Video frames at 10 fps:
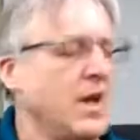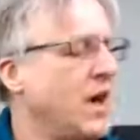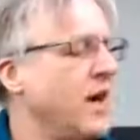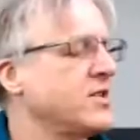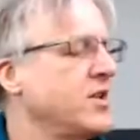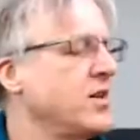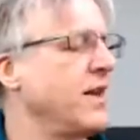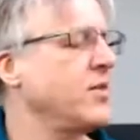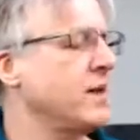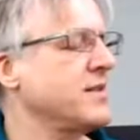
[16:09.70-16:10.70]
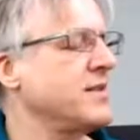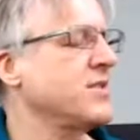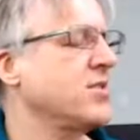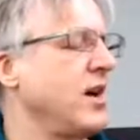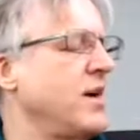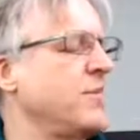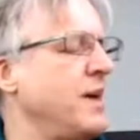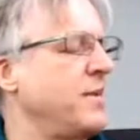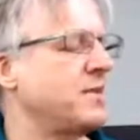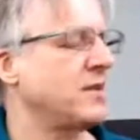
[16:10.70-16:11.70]
All right, so then the rest of the song,
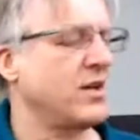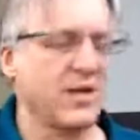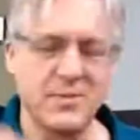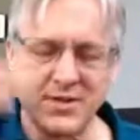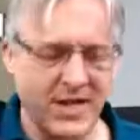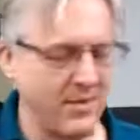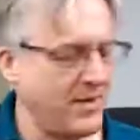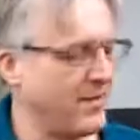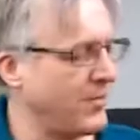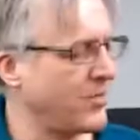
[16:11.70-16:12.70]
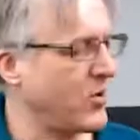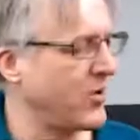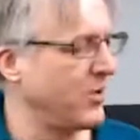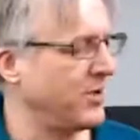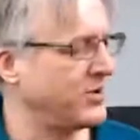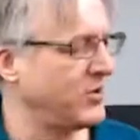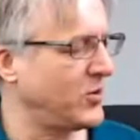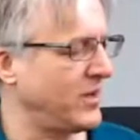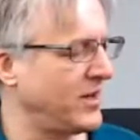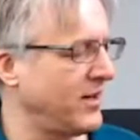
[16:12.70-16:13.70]
basically I'm going a little bit too
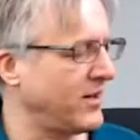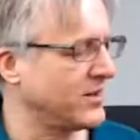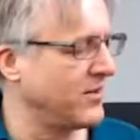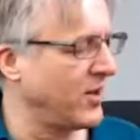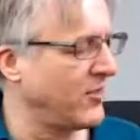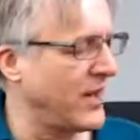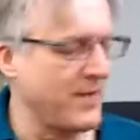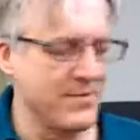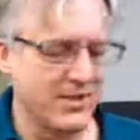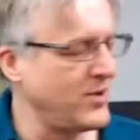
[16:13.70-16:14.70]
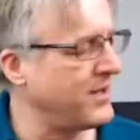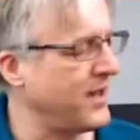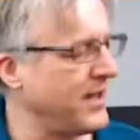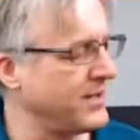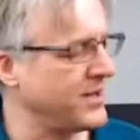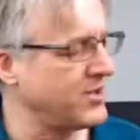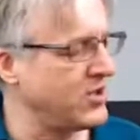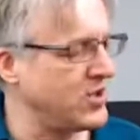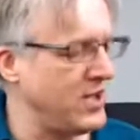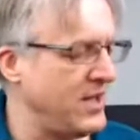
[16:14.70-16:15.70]
quick here because of all the problems. I do apologize. So
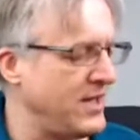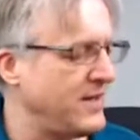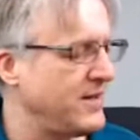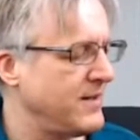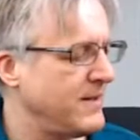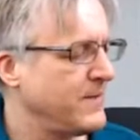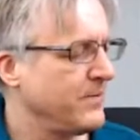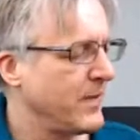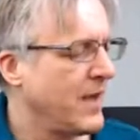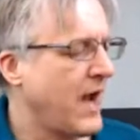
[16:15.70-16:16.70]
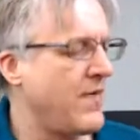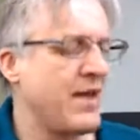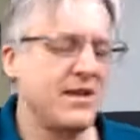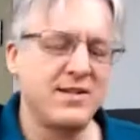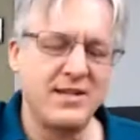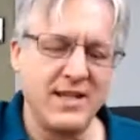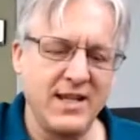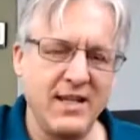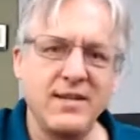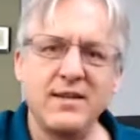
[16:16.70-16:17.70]
G, and then
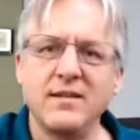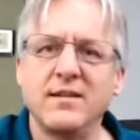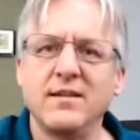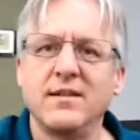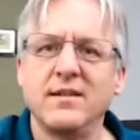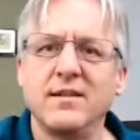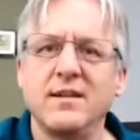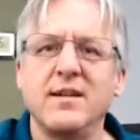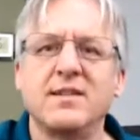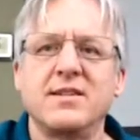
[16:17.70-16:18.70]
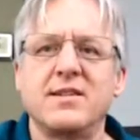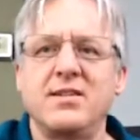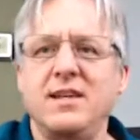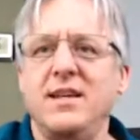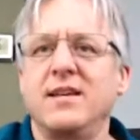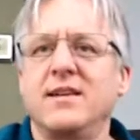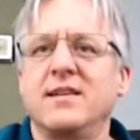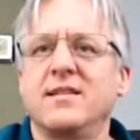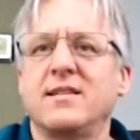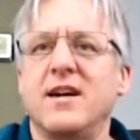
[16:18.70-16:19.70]
D to C
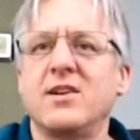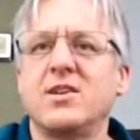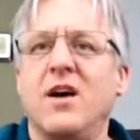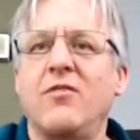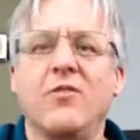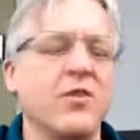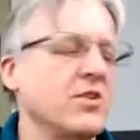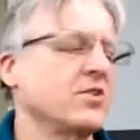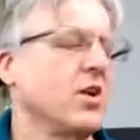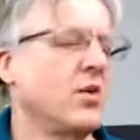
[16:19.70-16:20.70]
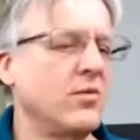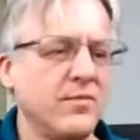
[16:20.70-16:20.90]
starts off the verse. So.